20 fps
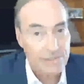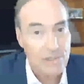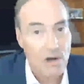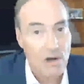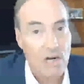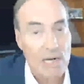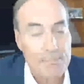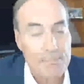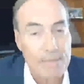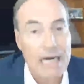has
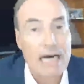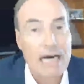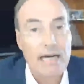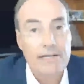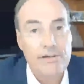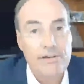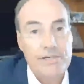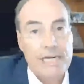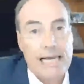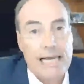gone up
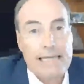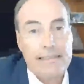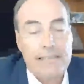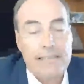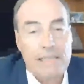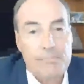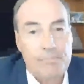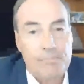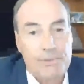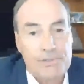
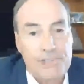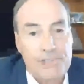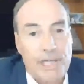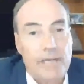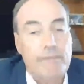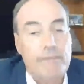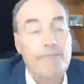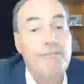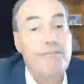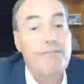
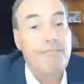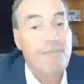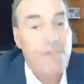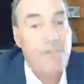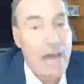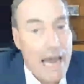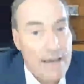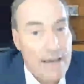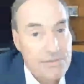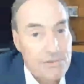119%
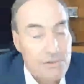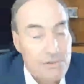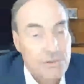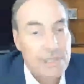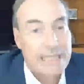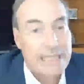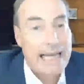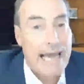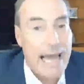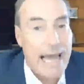
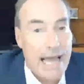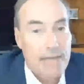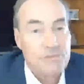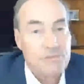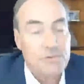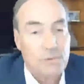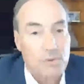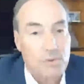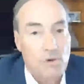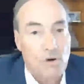faster than
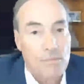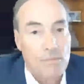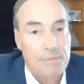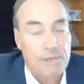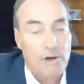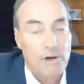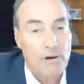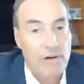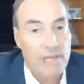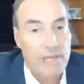actual
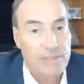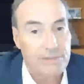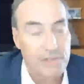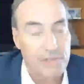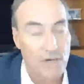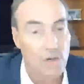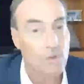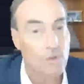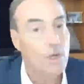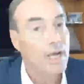corporate earnings.
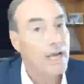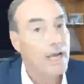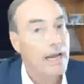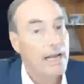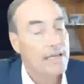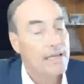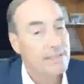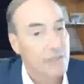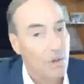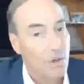So,
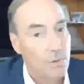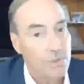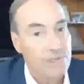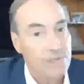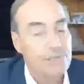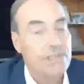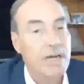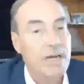so the